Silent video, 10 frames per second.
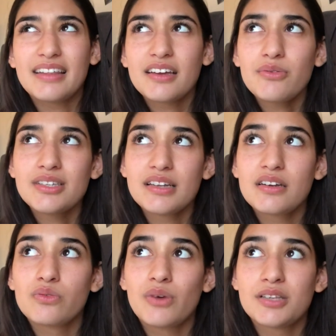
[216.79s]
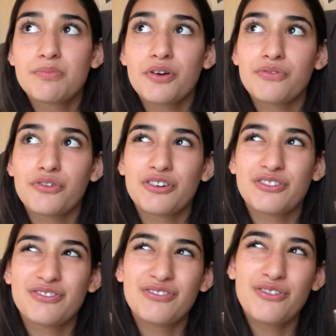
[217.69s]
I think we stayed in Westport
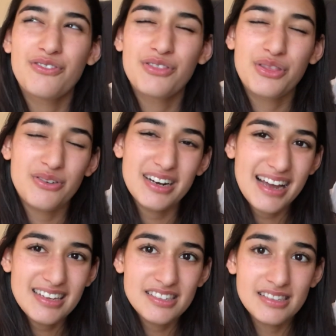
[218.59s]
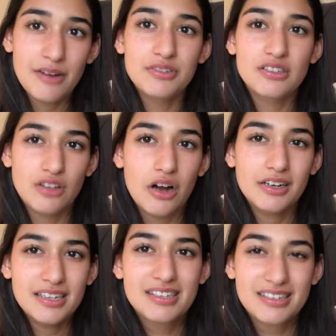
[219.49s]
for 3 days. That was the
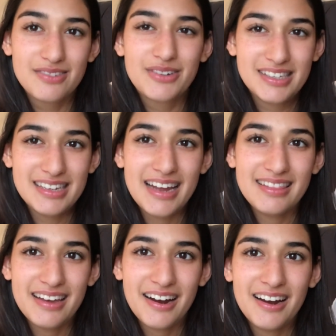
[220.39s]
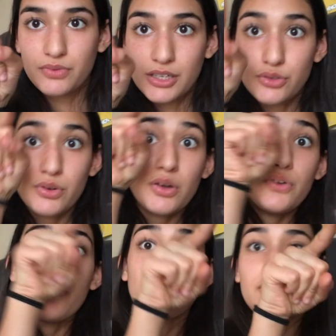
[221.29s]
longest we stayed there. We
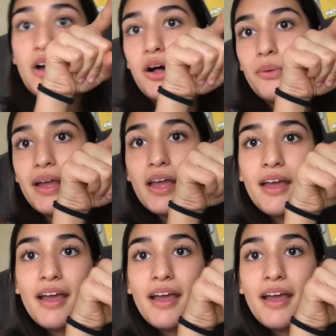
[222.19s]
drove through Galway,